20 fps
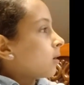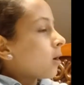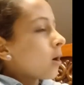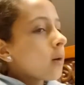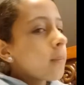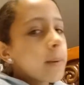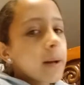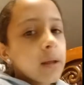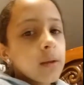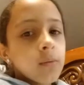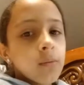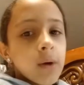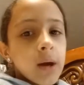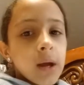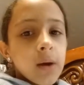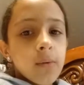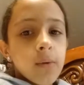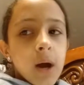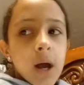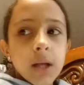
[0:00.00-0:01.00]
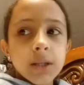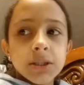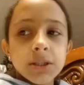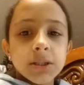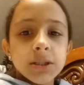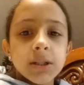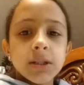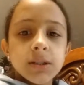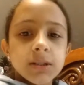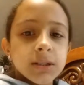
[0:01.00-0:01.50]
Oh, by the way, watch
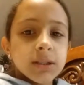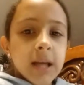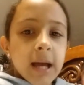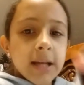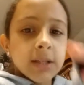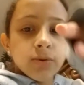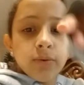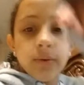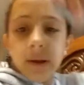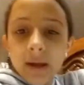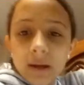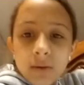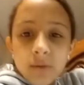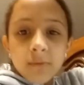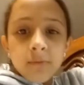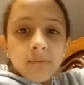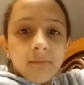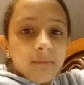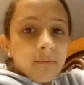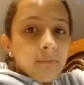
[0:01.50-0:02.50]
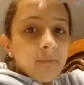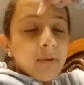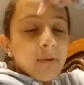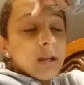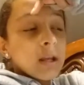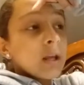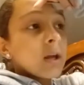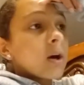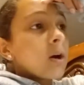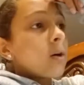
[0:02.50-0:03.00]
Asdriel's
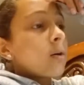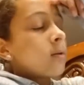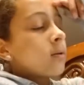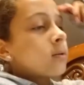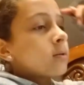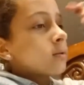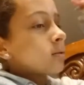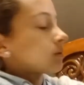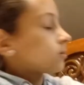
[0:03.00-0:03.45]
video.